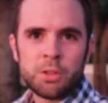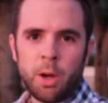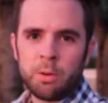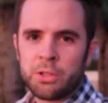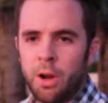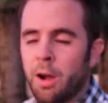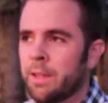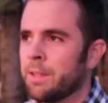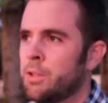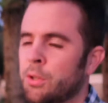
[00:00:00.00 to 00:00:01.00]
So I was
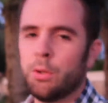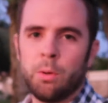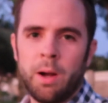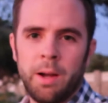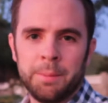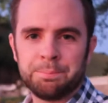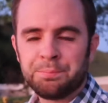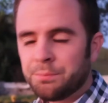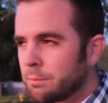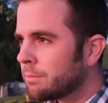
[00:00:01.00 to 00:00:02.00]
talking to the
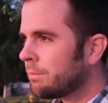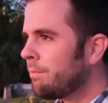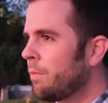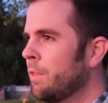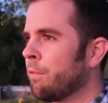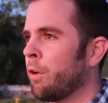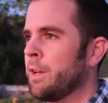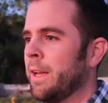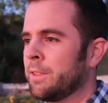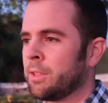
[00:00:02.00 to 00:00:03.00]

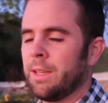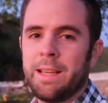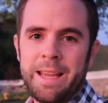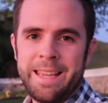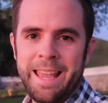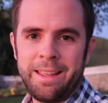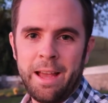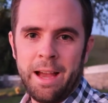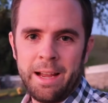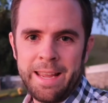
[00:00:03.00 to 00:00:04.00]
front desk
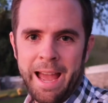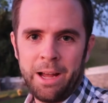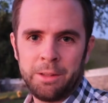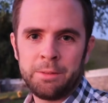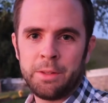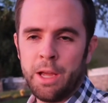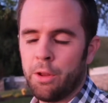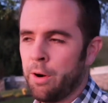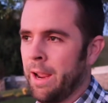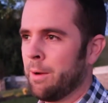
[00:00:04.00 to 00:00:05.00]
gal the
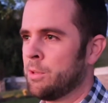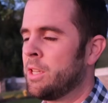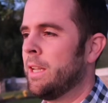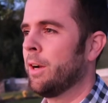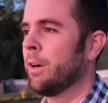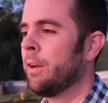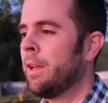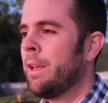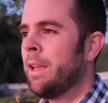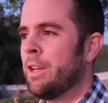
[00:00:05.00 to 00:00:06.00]
other night I was here,
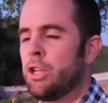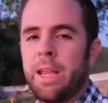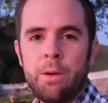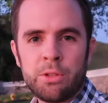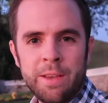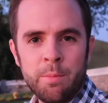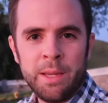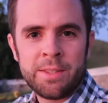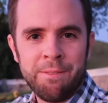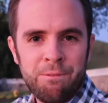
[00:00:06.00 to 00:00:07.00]
and she was giving
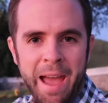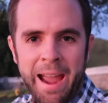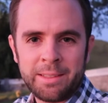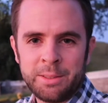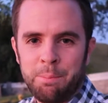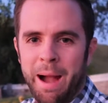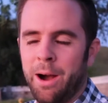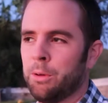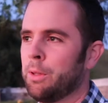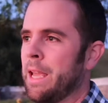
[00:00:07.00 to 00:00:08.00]
me some facts
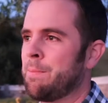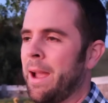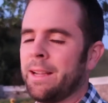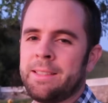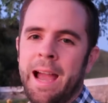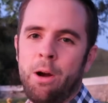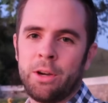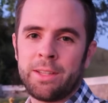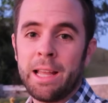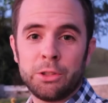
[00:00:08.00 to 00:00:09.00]
about Lake Macatawa,
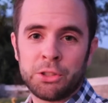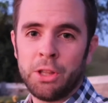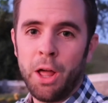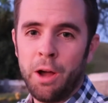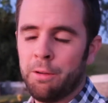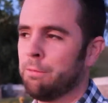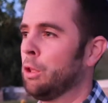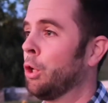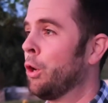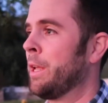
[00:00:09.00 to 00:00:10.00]
because I just
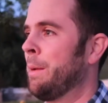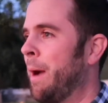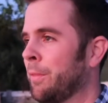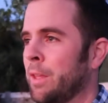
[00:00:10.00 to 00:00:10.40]
love learning about